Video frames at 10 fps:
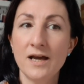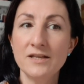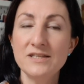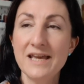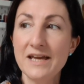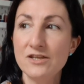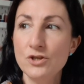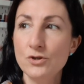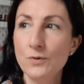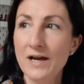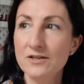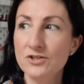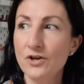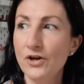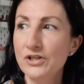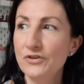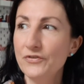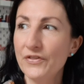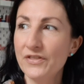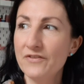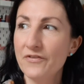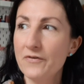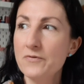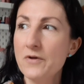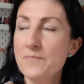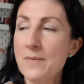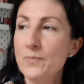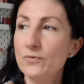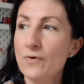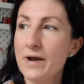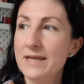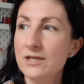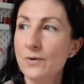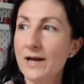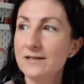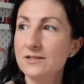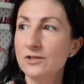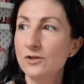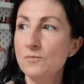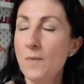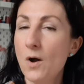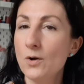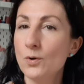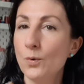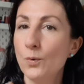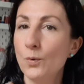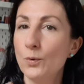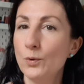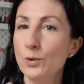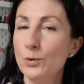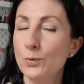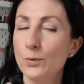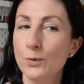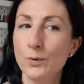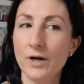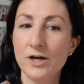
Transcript: yeah, you had to kind of, I think if I remember right, you had to mark all your